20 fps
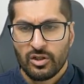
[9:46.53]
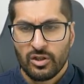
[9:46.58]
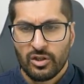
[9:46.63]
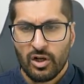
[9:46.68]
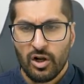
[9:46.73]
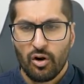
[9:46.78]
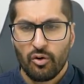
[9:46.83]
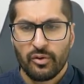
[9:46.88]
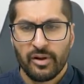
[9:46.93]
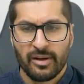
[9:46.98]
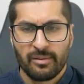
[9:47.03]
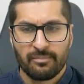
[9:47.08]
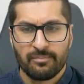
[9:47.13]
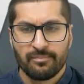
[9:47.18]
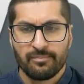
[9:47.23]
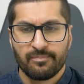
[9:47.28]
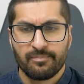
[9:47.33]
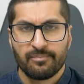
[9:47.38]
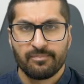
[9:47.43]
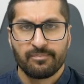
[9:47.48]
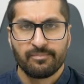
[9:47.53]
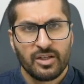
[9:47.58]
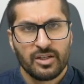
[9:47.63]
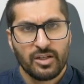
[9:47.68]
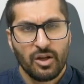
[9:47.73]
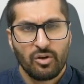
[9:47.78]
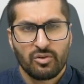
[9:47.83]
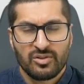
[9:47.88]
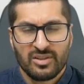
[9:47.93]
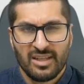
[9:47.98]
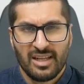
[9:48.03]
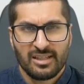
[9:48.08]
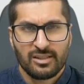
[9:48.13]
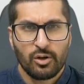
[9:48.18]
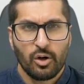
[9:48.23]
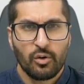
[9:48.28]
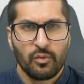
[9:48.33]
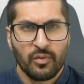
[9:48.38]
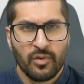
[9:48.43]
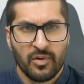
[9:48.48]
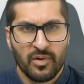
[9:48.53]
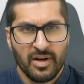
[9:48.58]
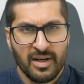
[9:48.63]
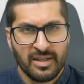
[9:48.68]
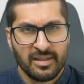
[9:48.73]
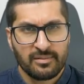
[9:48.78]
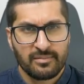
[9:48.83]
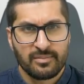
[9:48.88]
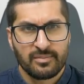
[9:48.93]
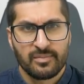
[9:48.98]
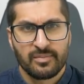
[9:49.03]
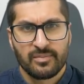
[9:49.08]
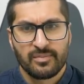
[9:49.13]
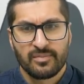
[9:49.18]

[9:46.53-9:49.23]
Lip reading: clone it. Don't select overwrite.